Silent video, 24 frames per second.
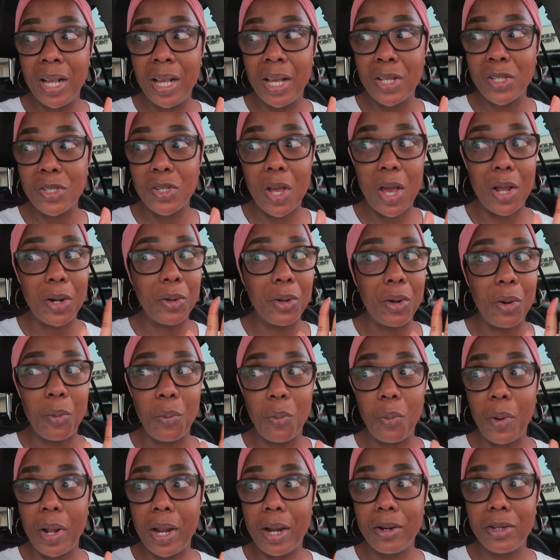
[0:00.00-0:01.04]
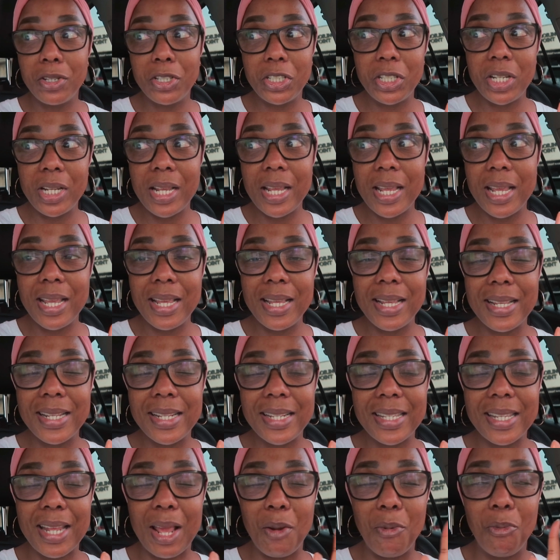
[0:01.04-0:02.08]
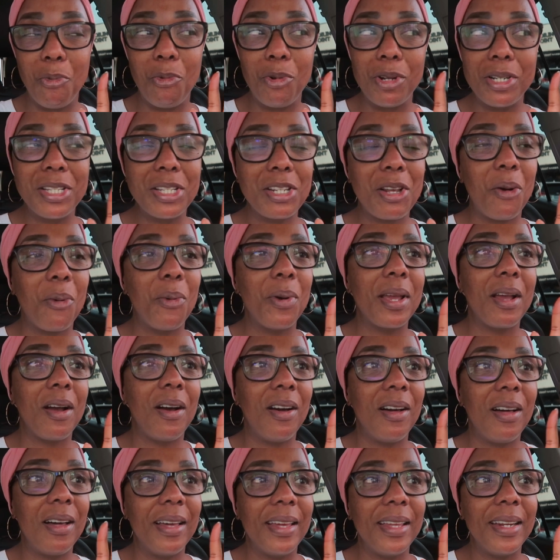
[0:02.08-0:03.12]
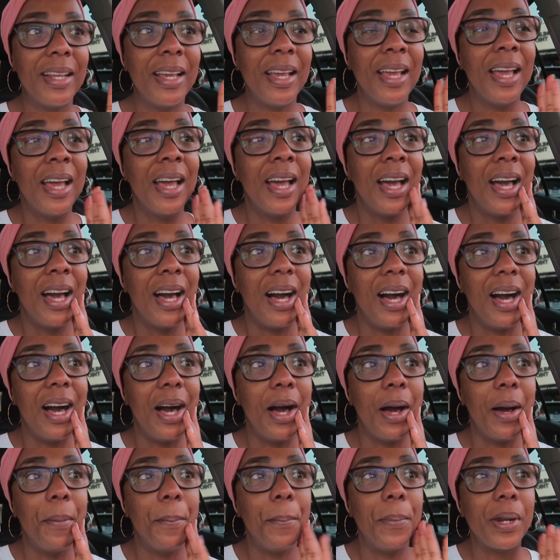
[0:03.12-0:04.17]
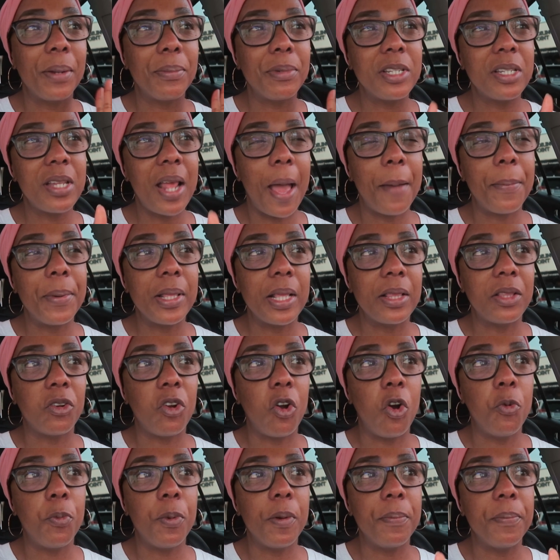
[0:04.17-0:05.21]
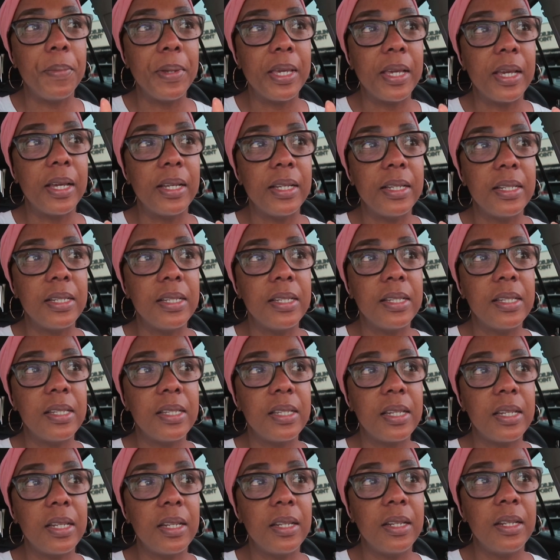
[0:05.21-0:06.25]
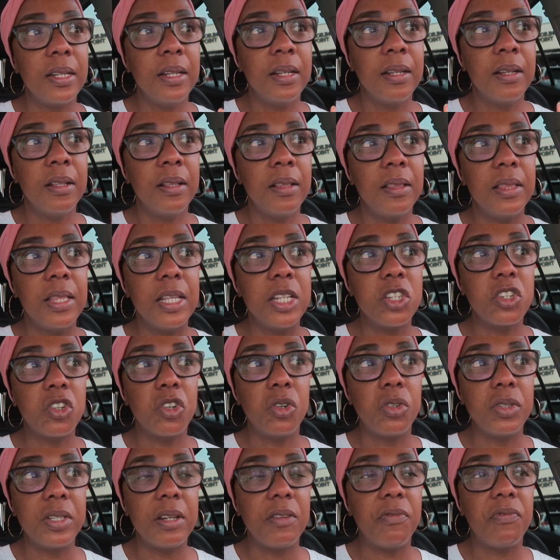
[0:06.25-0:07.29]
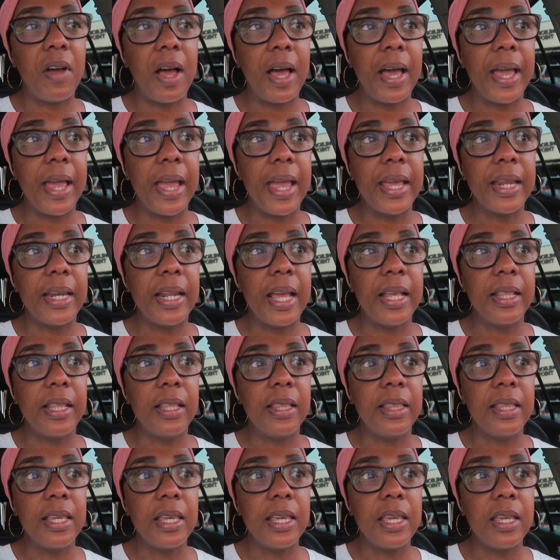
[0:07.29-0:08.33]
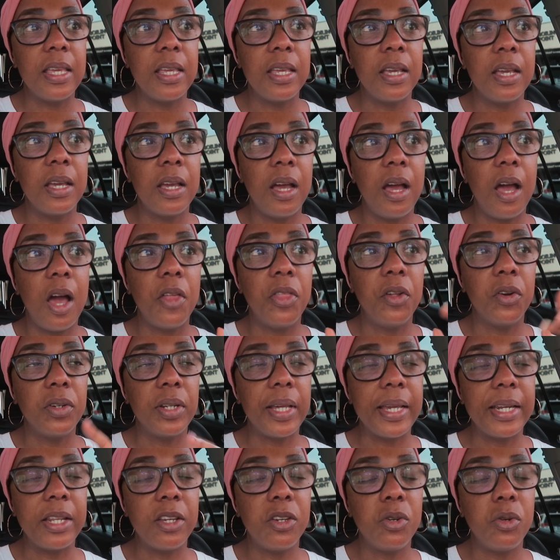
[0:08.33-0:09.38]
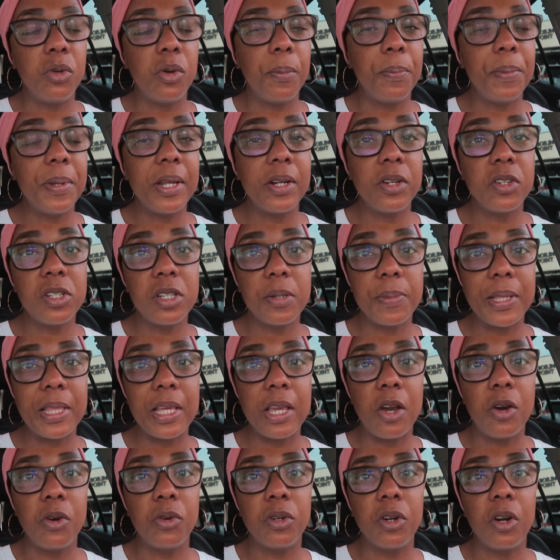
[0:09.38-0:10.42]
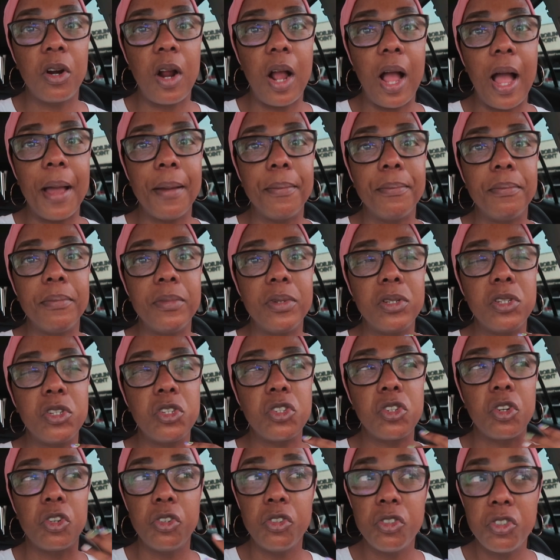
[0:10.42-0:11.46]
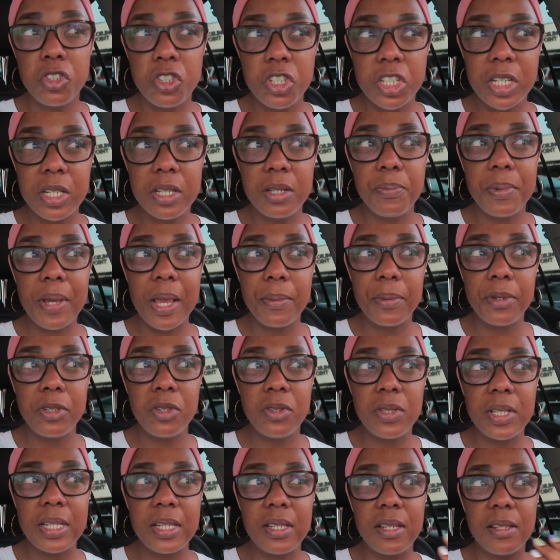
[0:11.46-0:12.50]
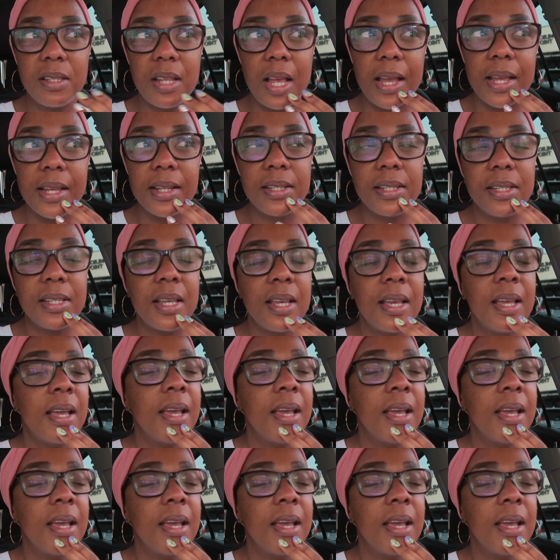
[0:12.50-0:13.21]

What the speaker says: So I don't know where she is and what's going on. But I'm just happy that they're open because this girl did fine. And then the other lady who appears to be the owner, I'm certain she'd be able to do these designs.